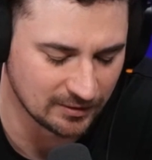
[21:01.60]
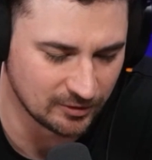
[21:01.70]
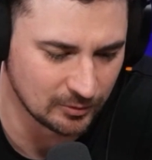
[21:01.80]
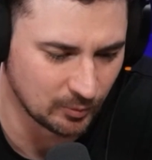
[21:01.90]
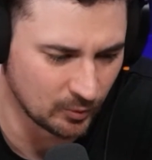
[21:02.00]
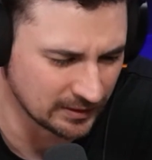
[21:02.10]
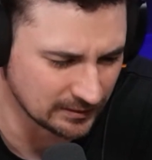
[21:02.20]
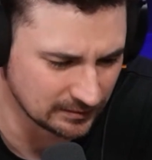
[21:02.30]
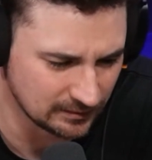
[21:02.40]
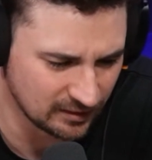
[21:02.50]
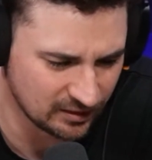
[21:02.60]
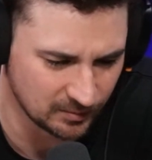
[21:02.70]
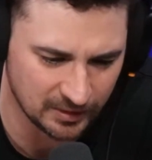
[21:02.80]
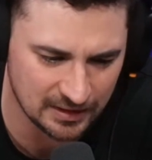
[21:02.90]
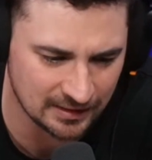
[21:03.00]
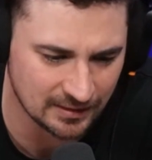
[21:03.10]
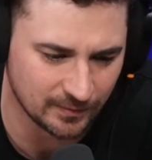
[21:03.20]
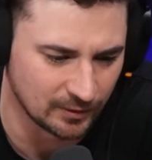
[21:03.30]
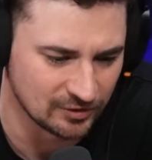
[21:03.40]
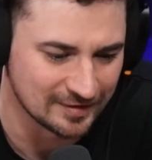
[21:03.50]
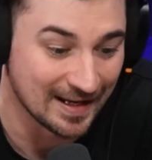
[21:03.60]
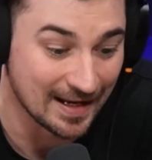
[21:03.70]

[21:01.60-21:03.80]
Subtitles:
2.3 in its first day.